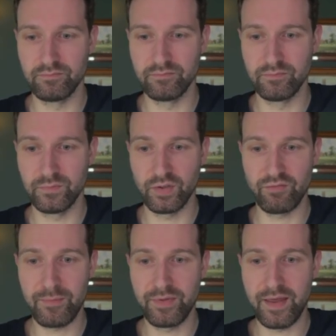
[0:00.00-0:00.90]
to grab
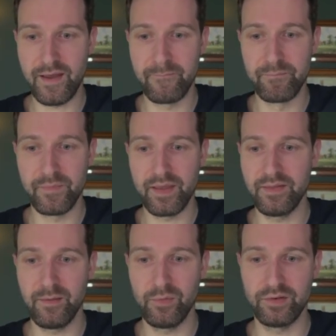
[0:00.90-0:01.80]
that, and then
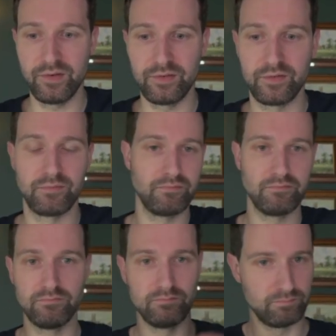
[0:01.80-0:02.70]
we just
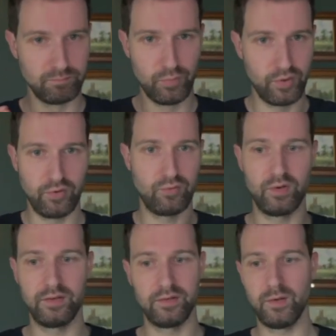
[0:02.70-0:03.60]
put it all
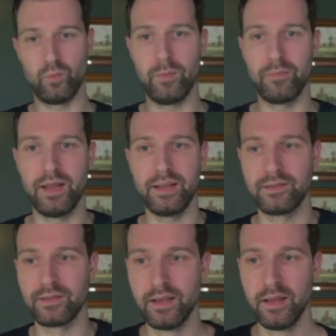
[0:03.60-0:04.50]
in one place
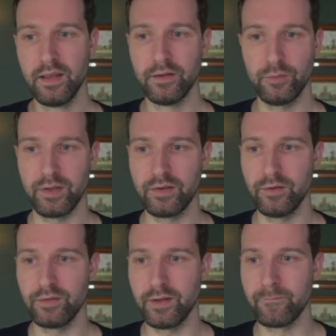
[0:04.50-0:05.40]
so we can use
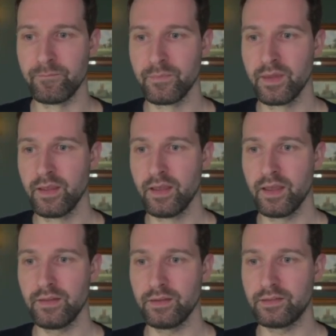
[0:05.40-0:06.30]
it.
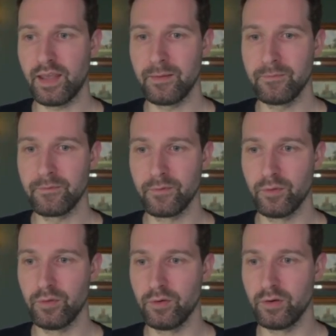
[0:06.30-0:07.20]
The same
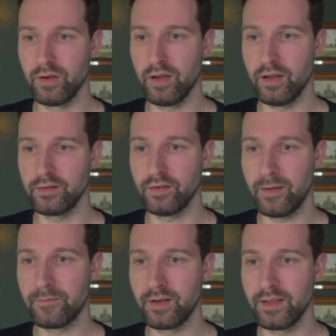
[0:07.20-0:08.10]
for
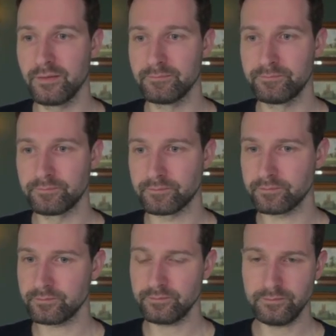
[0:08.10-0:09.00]
Typefully.
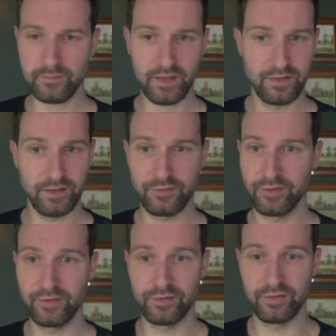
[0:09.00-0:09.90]
This just
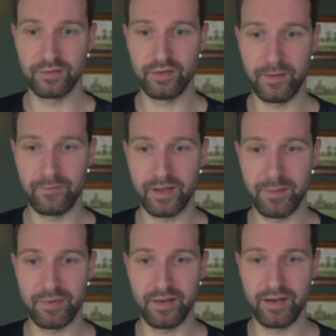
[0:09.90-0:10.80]
uses the Typefully
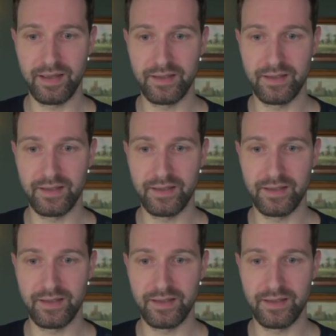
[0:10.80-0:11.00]
API,